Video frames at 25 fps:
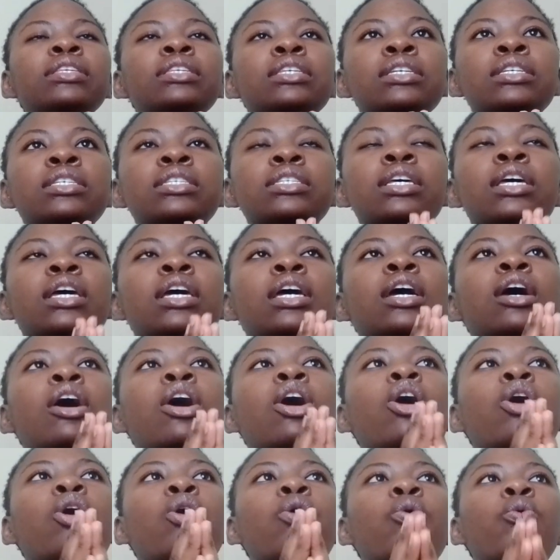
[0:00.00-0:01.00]
is
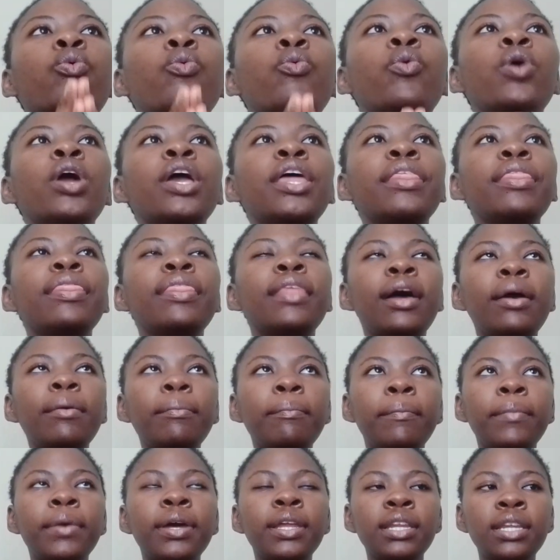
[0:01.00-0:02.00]
when
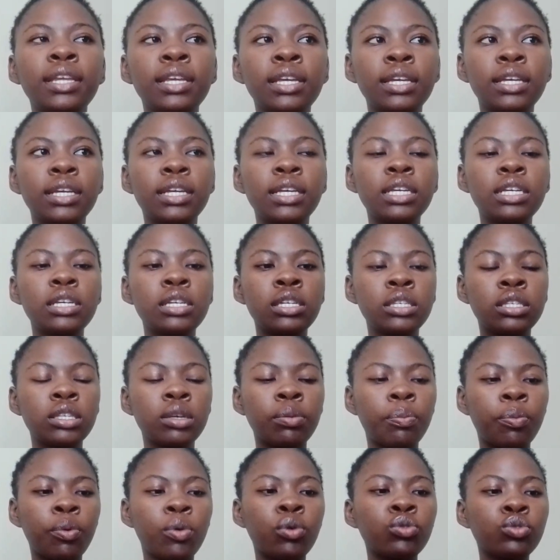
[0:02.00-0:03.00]
that money is
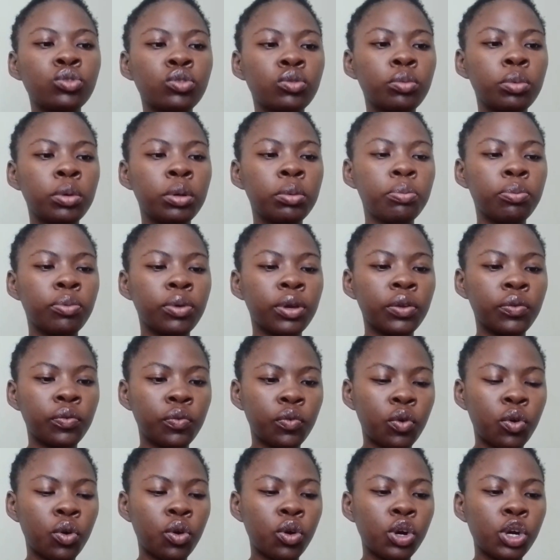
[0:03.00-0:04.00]
supposed to be prayed
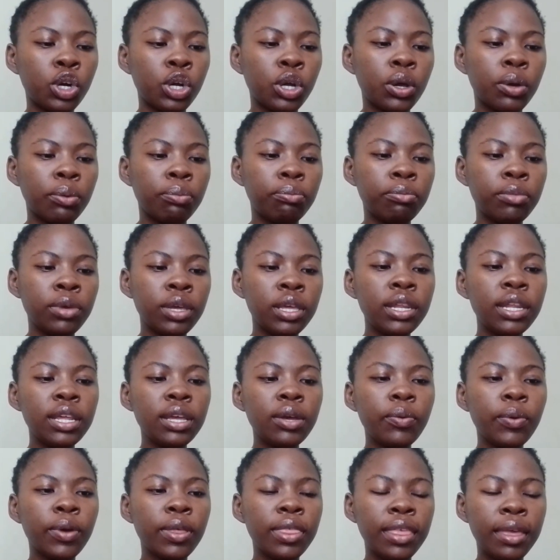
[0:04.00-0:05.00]
for,
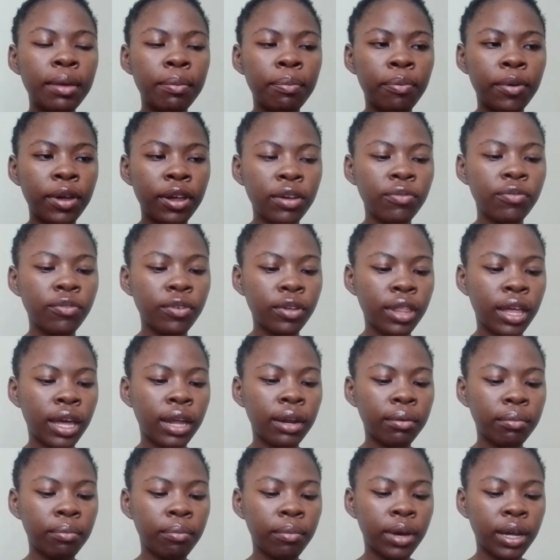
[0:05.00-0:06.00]
meaning when they pray for
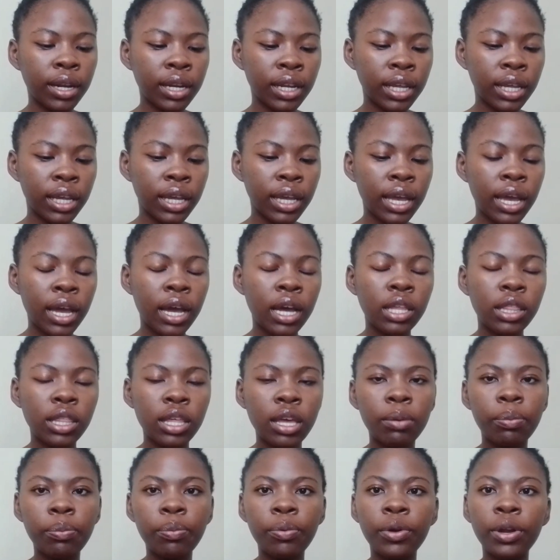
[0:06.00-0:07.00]
that money,
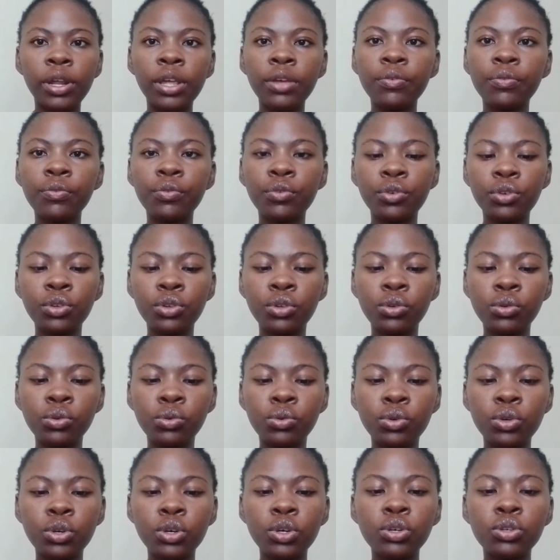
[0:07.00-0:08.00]
they are praying for
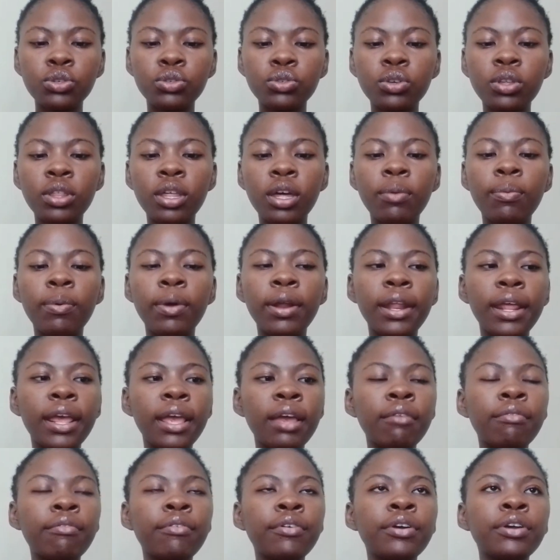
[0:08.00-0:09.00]
you so that
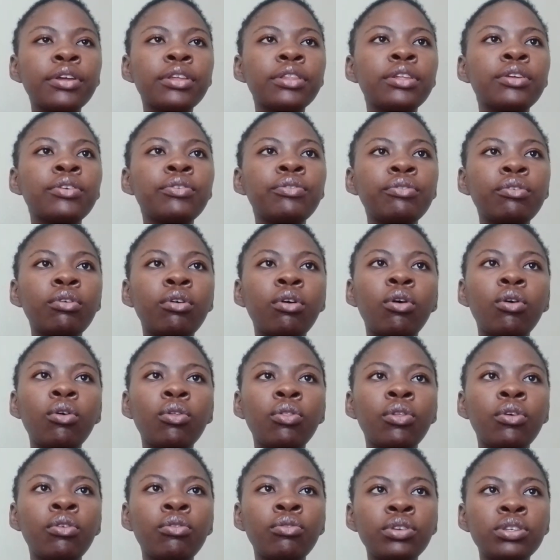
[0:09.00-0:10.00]
whatever
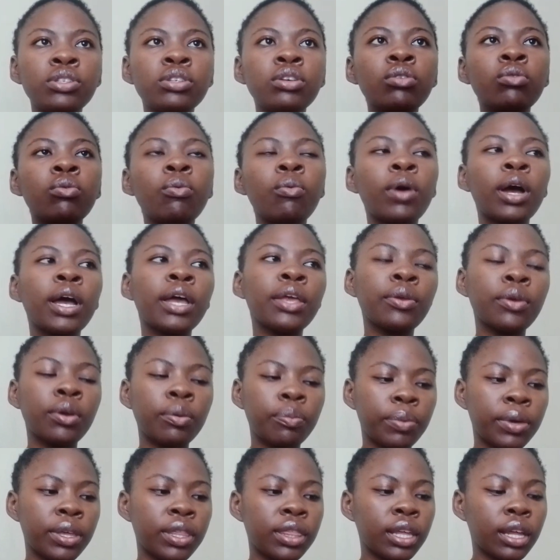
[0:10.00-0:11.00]
the reason why you
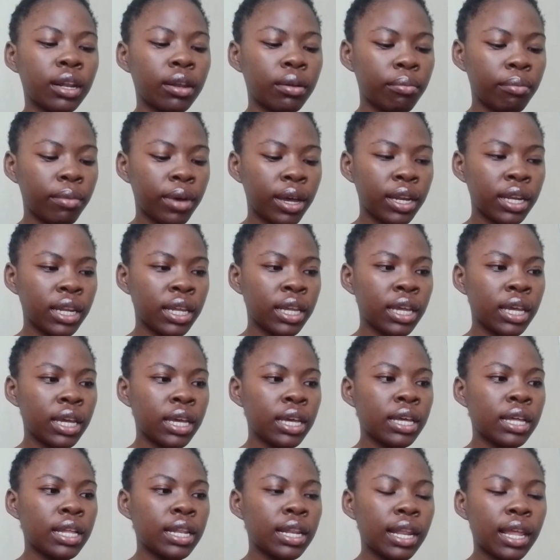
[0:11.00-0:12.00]
are paying that money,
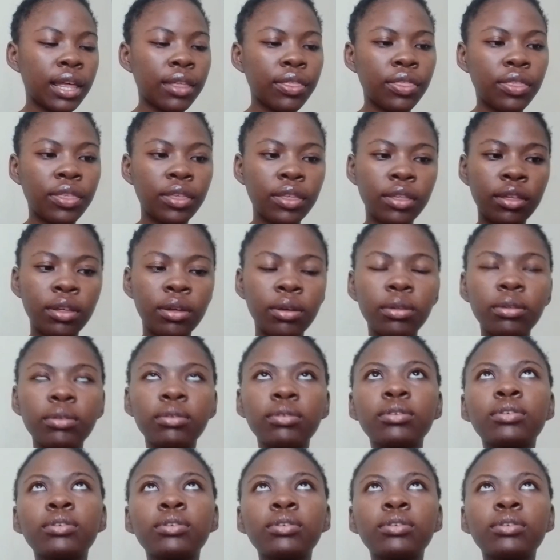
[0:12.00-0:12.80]
like the,